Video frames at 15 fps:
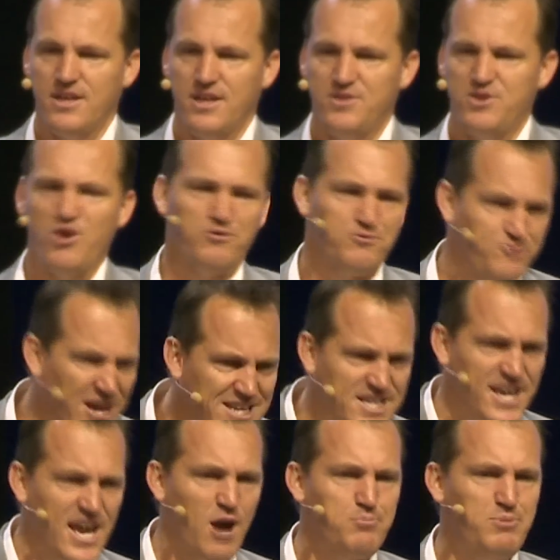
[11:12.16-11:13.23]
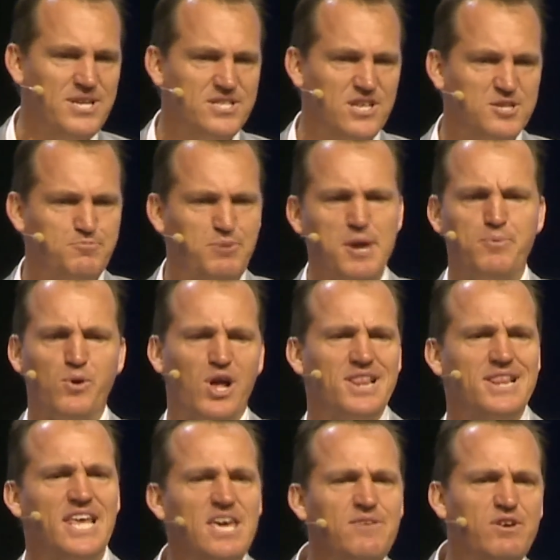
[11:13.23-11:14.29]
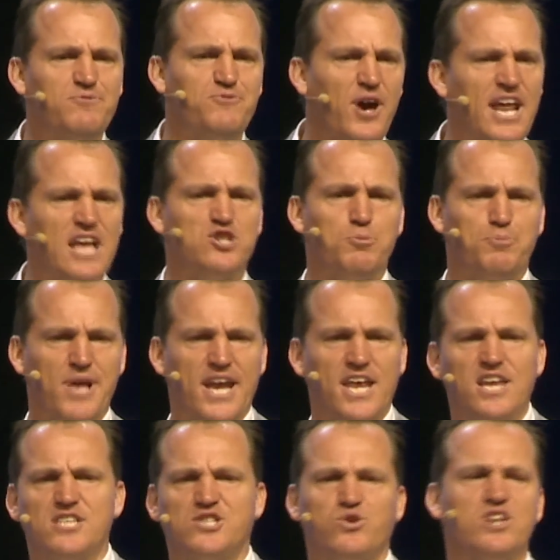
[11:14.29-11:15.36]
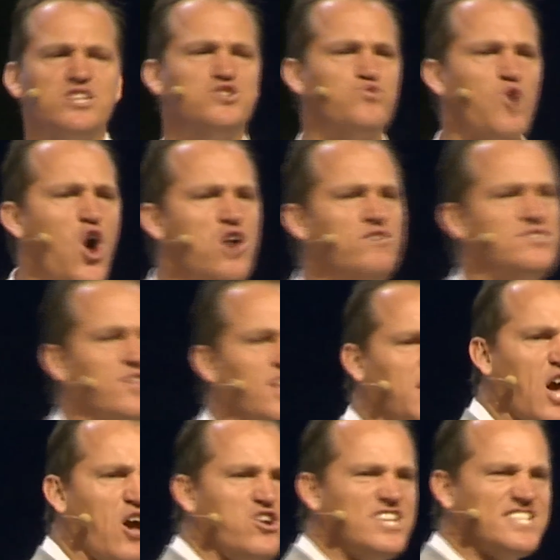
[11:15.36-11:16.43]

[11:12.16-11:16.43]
They're affecting our business. People are leaving financial planning industry in droves, and they're going to